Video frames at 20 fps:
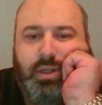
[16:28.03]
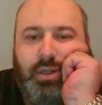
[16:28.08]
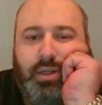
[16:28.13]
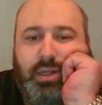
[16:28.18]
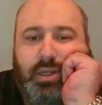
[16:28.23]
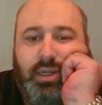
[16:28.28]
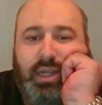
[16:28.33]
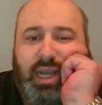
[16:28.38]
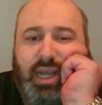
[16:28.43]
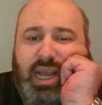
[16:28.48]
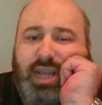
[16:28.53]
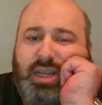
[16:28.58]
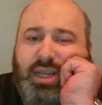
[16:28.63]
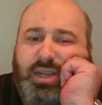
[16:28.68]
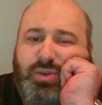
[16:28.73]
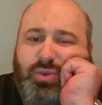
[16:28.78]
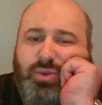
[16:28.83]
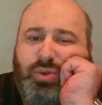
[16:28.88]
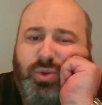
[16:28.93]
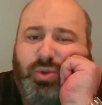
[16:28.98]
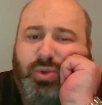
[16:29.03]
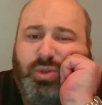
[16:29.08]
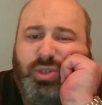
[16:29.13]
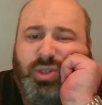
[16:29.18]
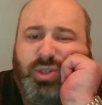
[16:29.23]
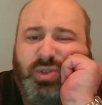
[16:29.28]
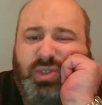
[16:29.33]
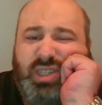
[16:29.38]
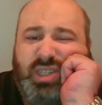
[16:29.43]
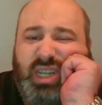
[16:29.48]
Yeah, I could
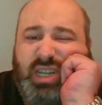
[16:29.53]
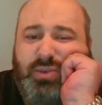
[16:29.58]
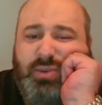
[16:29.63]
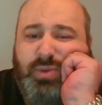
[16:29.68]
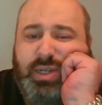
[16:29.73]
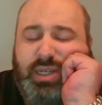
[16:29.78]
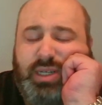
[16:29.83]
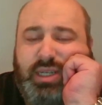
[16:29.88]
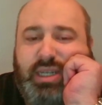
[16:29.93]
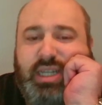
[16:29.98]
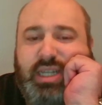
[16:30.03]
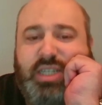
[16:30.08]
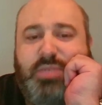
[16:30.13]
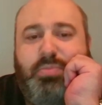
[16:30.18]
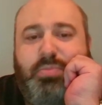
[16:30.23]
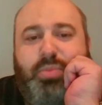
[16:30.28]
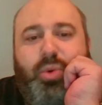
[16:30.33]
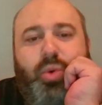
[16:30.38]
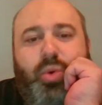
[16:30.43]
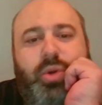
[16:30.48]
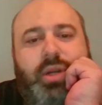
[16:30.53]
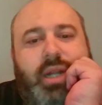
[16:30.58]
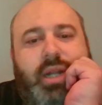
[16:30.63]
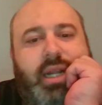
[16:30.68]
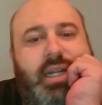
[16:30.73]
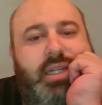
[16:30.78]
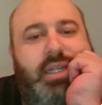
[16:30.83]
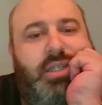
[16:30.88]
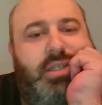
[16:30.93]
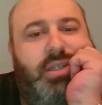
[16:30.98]
also take with this pawn. That
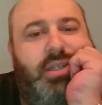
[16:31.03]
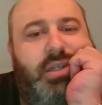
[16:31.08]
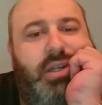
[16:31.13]
is